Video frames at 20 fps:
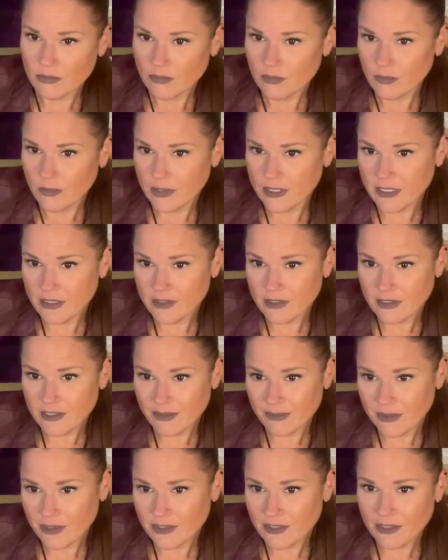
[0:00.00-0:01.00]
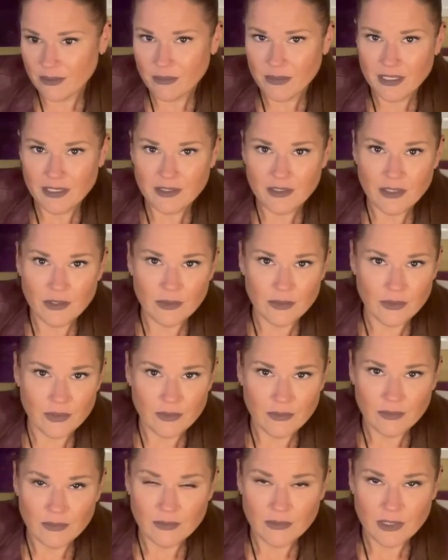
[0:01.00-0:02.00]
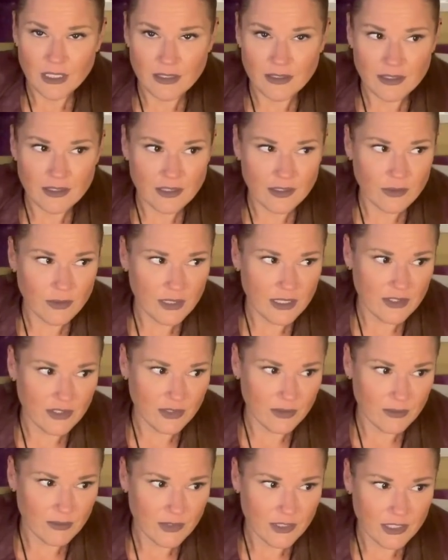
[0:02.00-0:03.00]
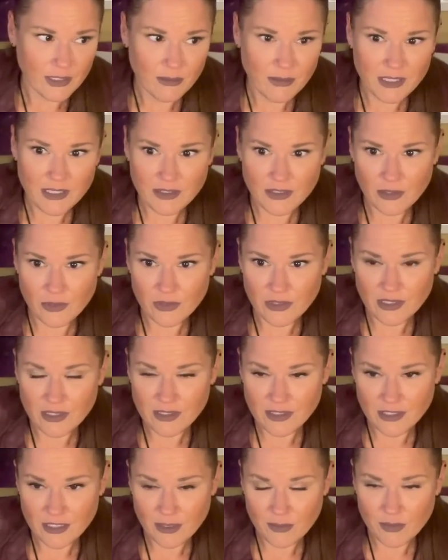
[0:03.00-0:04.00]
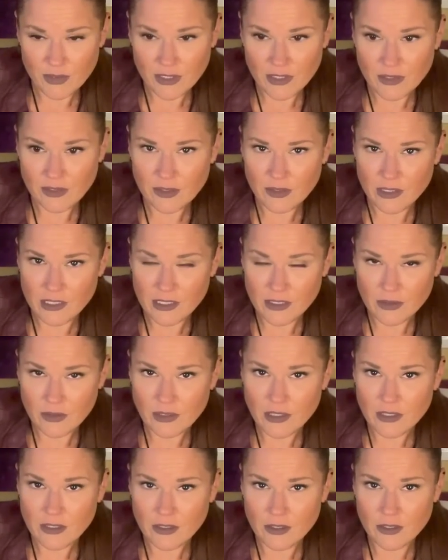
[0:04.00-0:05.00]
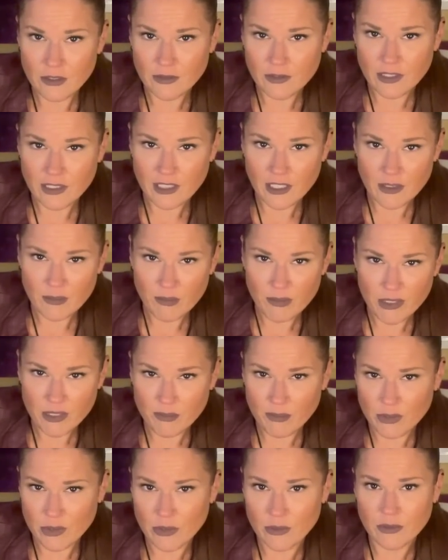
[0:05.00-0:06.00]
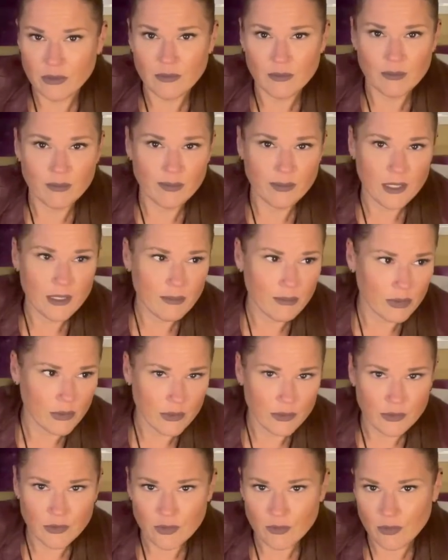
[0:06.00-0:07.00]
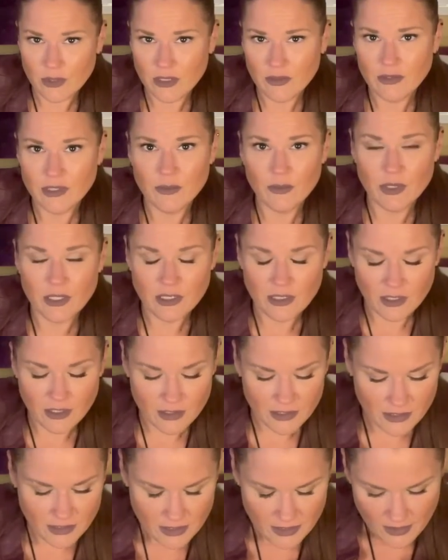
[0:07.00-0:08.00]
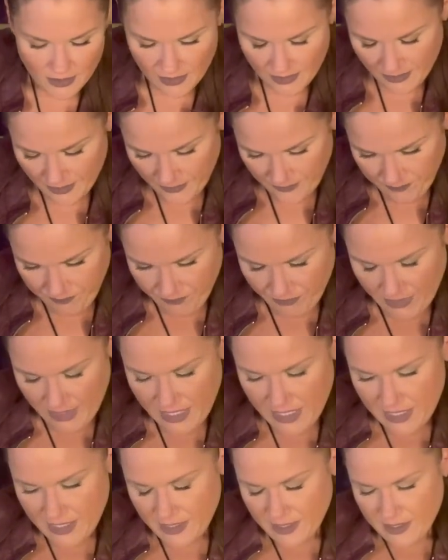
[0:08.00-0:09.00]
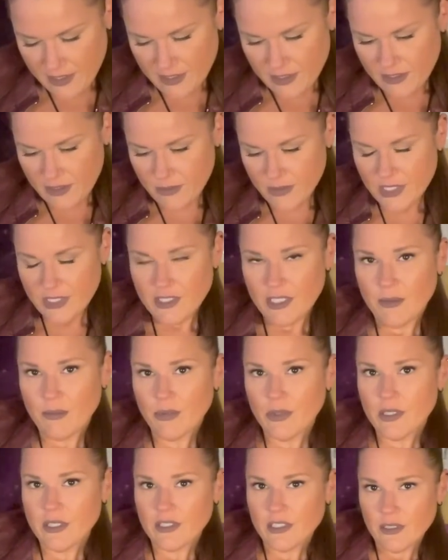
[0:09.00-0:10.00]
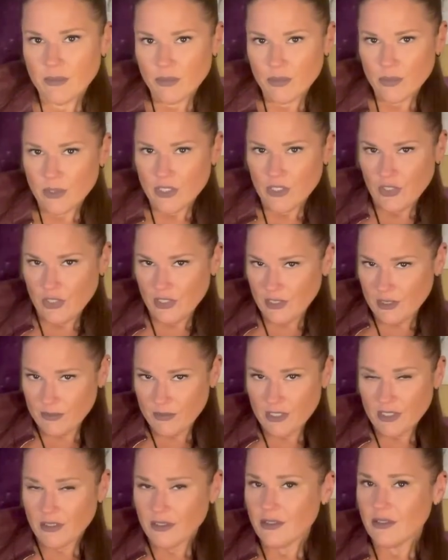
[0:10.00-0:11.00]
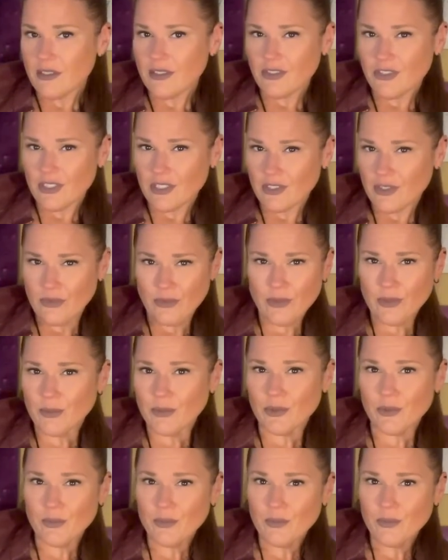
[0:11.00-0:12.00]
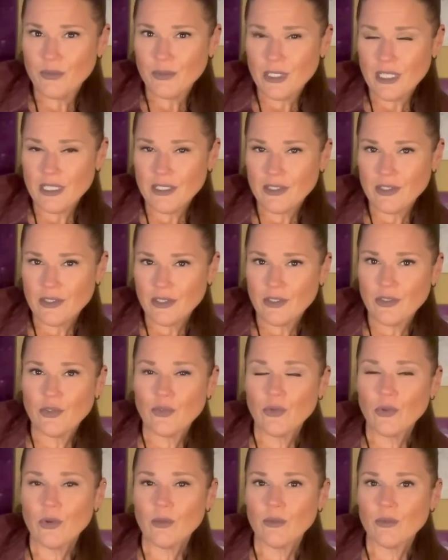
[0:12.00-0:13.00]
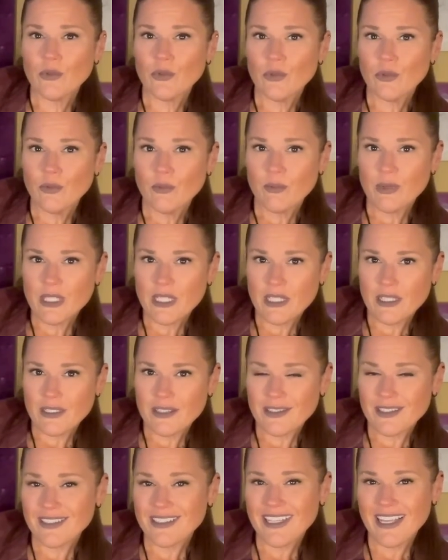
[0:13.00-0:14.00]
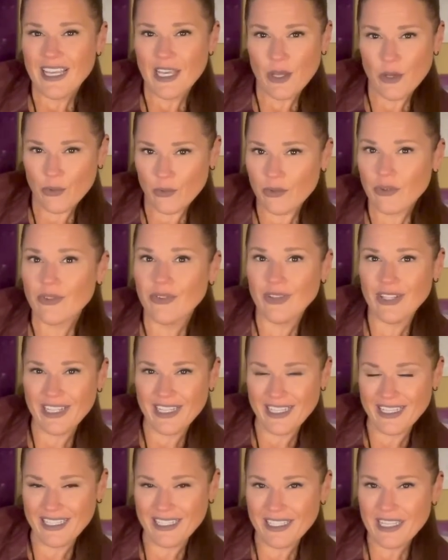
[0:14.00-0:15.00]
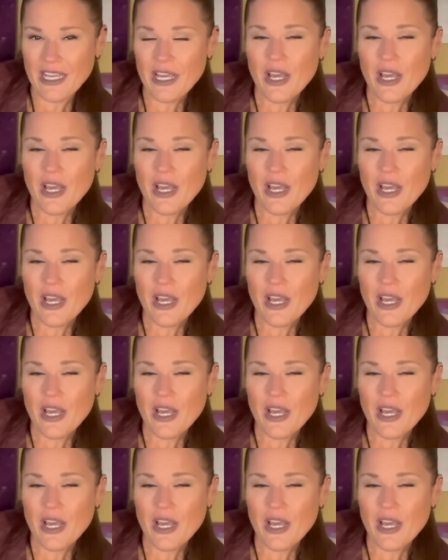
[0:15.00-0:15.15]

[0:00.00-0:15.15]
we done stepped on somebody's toes in this equation. Somebody's toes got stepped on, their ego got hurt, they got butt broke, butt bruised, whatever you want to call it. And there was a temporary separation. I'm telling you, this shit's normal. It's normal because it's healthy.